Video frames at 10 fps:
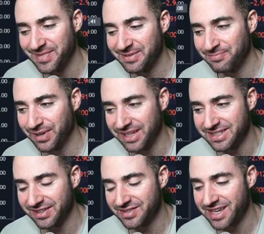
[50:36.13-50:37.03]
But it
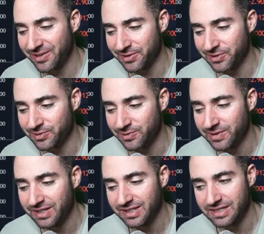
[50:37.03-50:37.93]
does tell you
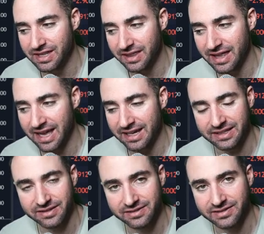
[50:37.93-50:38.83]
that
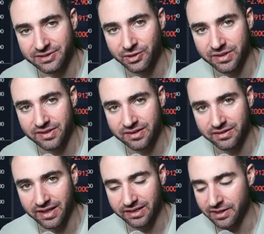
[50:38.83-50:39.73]
it's
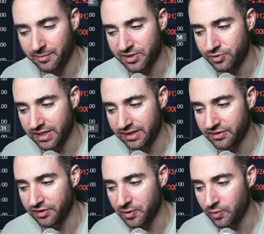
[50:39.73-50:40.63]
likely coming to an end.
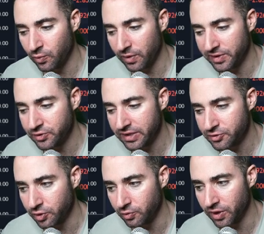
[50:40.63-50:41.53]
So when we do get
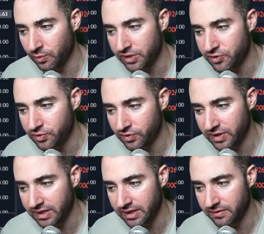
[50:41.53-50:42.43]
to a 1, we do
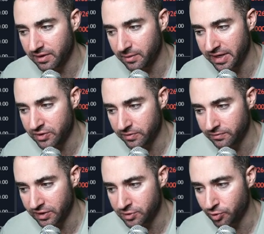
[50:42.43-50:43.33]
see a major
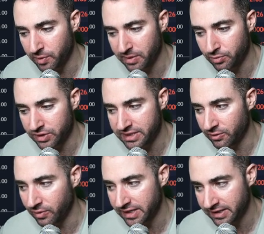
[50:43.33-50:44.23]
inflection point being put
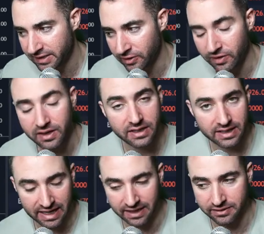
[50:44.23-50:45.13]
down right here
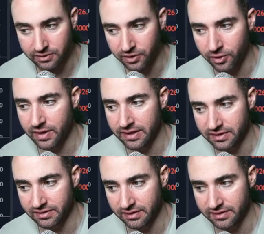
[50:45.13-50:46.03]
at the low, at
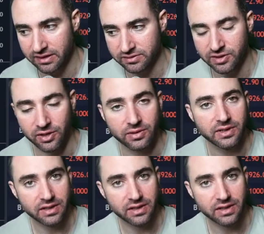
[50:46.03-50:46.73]
the 6,000 low.